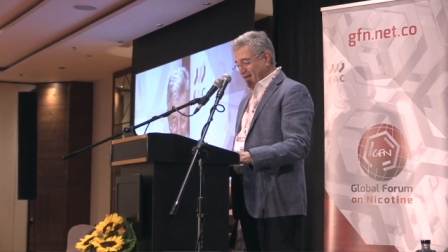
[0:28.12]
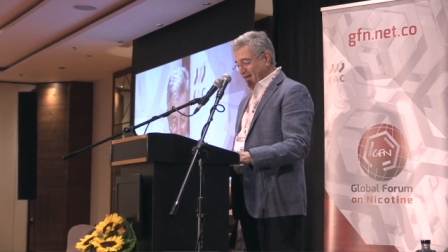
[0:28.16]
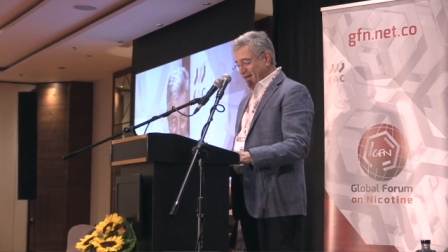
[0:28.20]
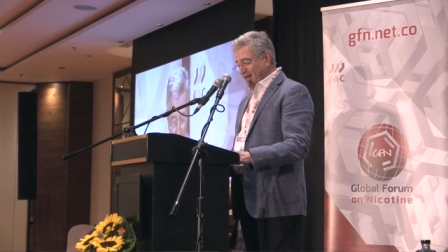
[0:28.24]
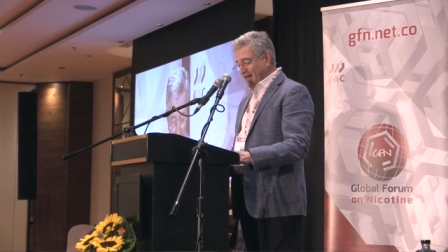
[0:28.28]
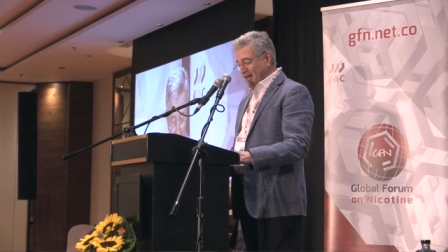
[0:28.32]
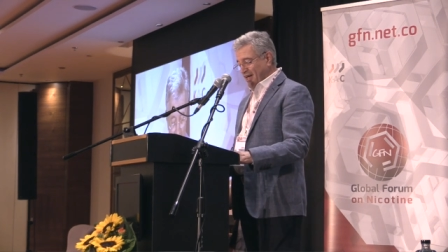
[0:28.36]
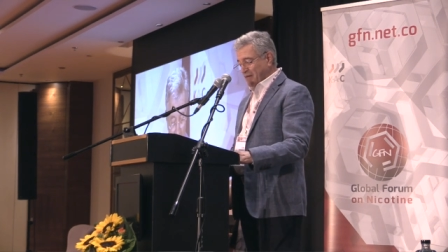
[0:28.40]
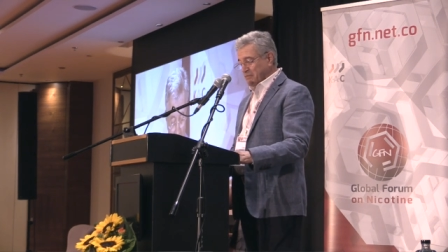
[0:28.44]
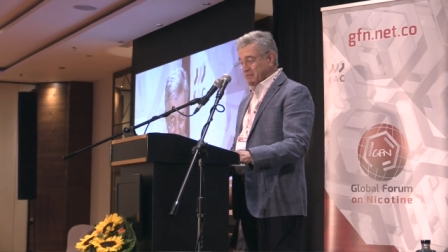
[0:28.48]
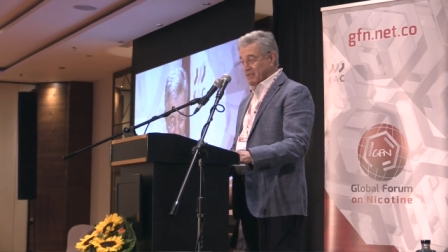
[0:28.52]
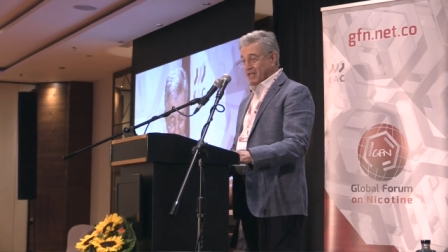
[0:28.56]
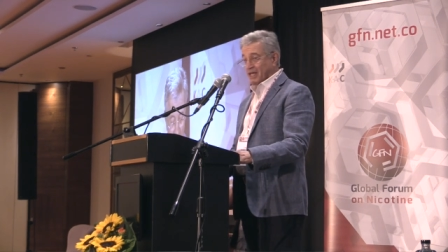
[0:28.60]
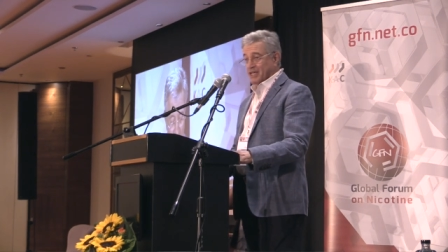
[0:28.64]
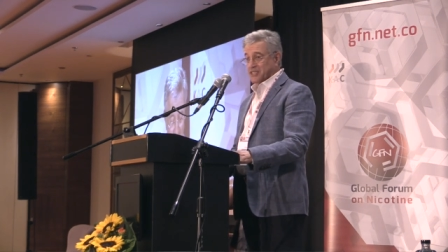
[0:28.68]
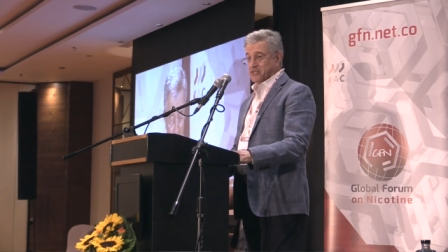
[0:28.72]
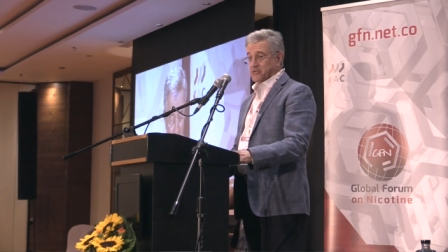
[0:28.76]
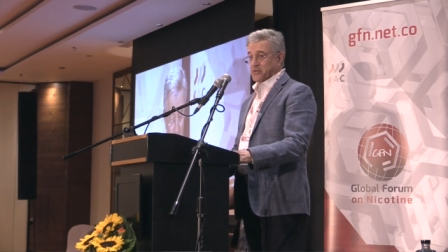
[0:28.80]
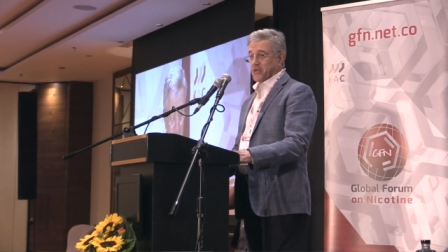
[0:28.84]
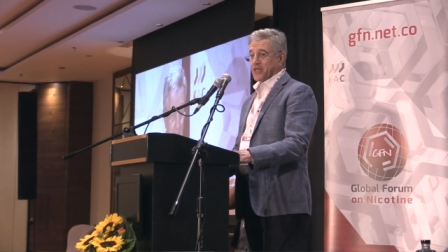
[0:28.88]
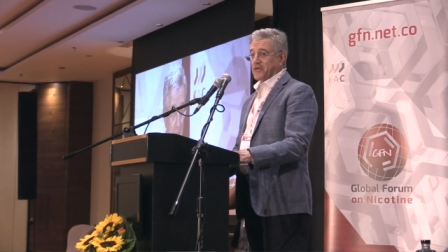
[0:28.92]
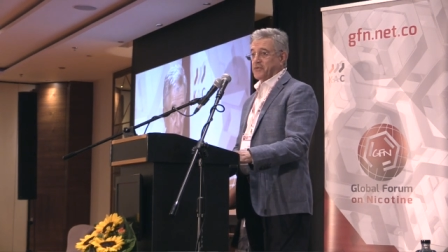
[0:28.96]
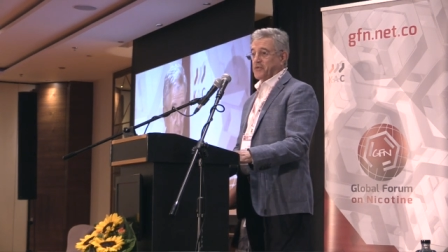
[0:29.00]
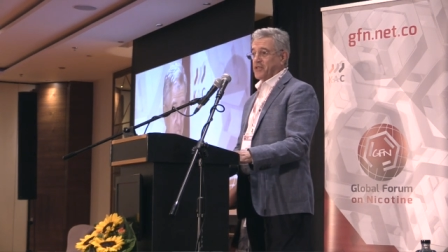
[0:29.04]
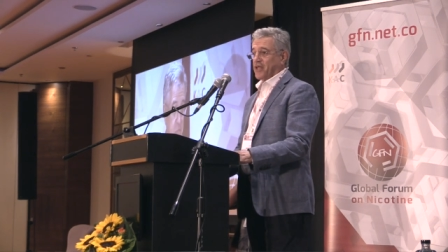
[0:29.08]
Um, last
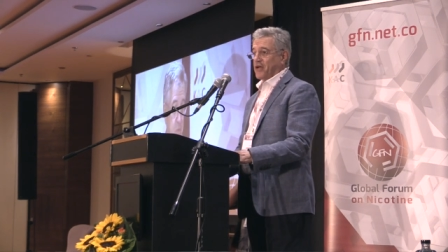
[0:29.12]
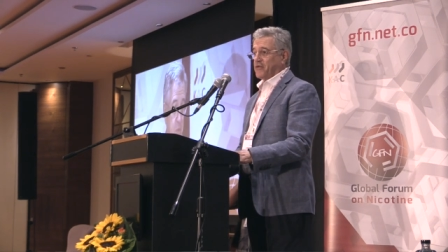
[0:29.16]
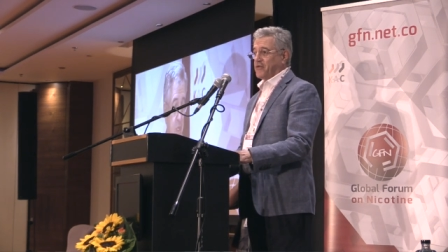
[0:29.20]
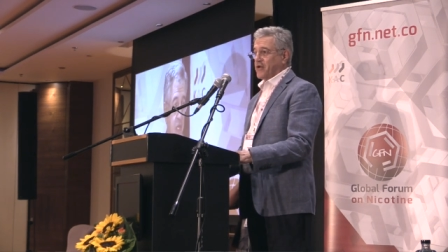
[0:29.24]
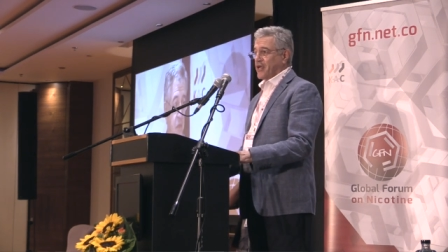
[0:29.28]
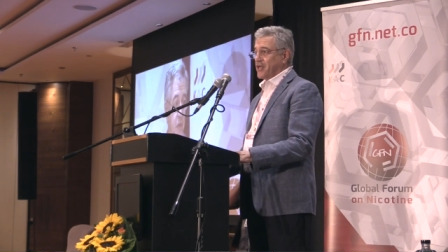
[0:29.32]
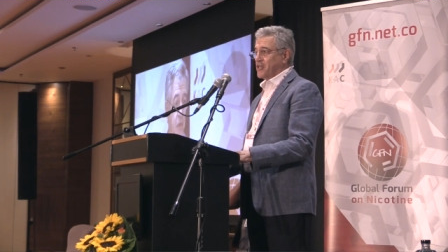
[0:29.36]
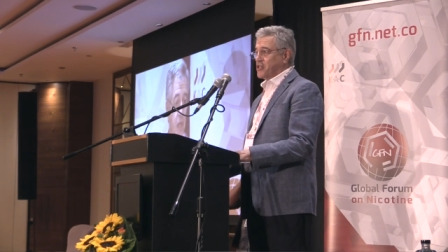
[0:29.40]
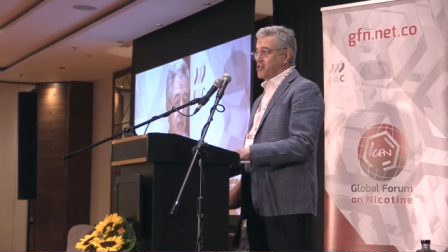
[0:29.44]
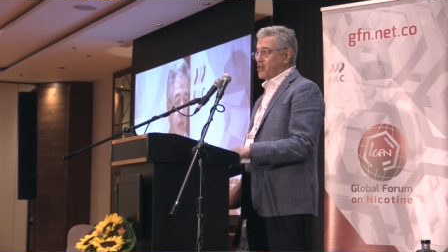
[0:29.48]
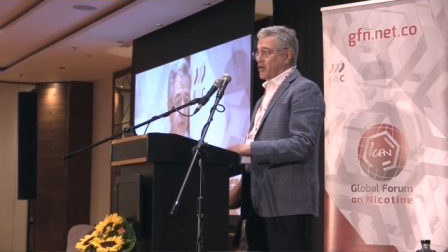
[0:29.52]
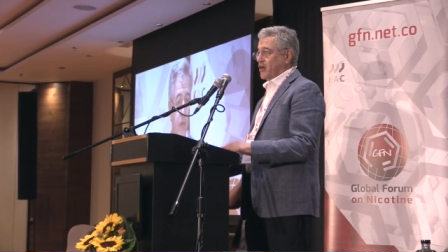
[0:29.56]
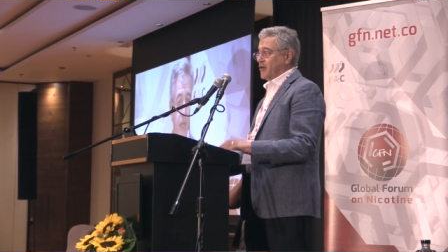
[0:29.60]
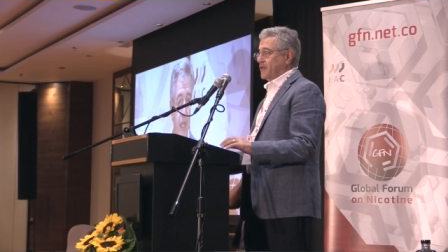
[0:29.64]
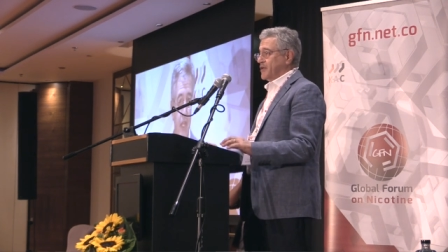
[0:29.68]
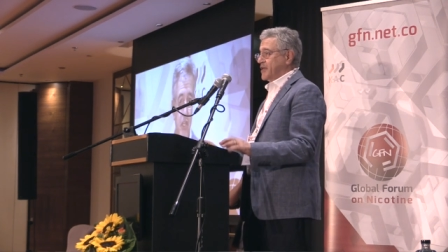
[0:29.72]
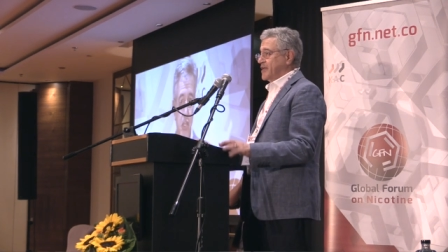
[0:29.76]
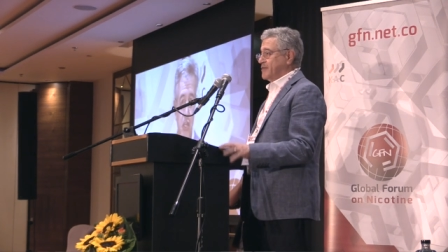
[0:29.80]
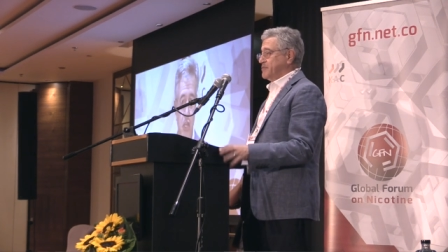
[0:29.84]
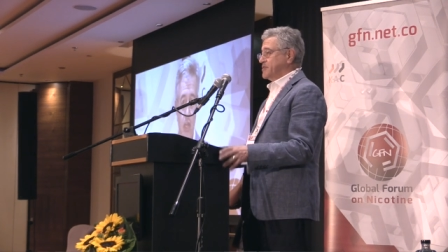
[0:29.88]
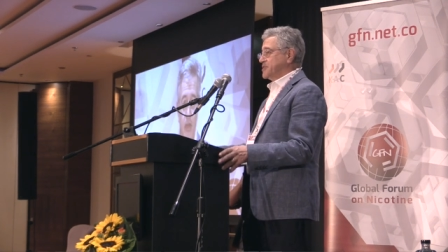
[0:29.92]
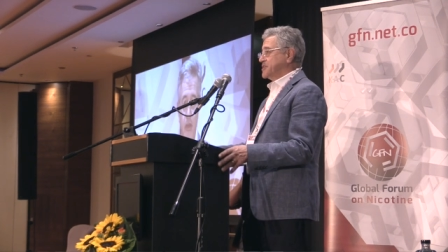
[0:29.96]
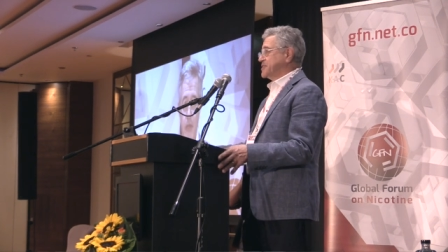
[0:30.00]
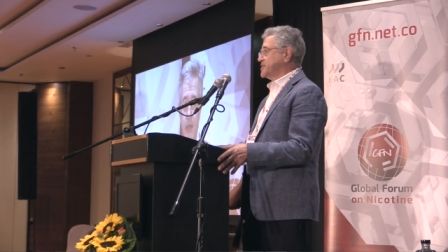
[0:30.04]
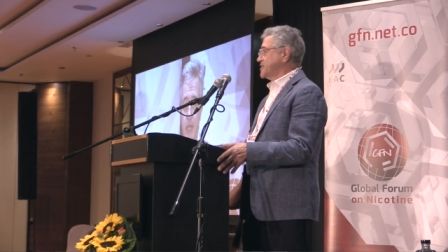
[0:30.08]
week when I rang Joe,
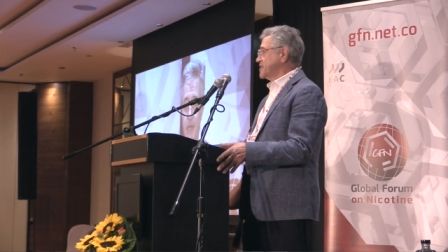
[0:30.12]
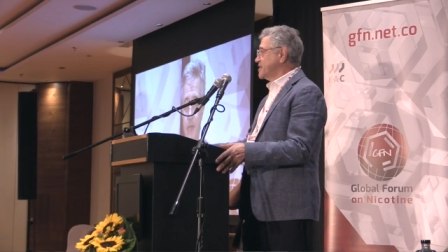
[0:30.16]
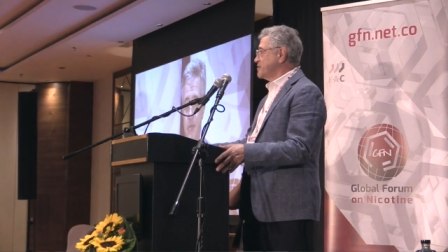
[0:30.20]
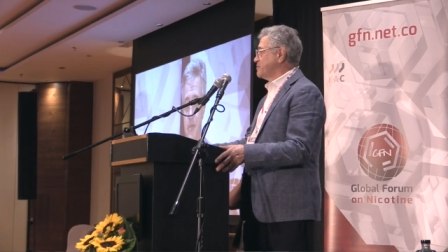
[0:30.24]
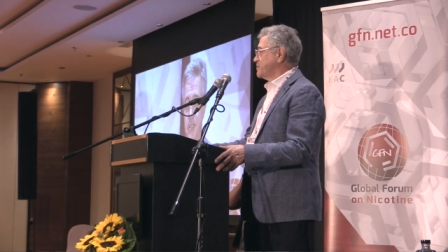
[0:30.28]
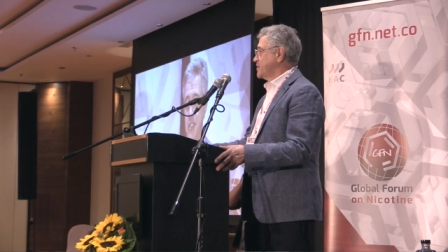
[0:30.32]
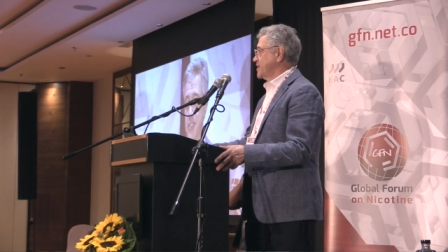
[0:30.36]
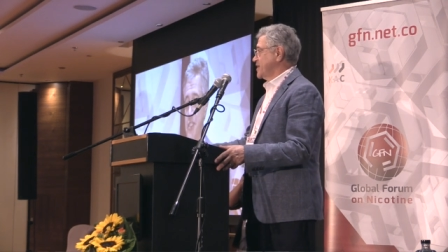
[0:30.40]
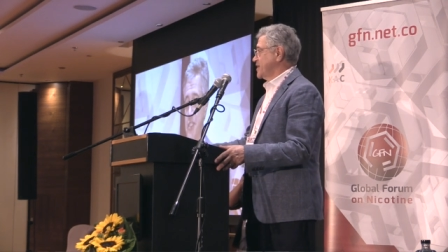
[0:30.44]
he was deep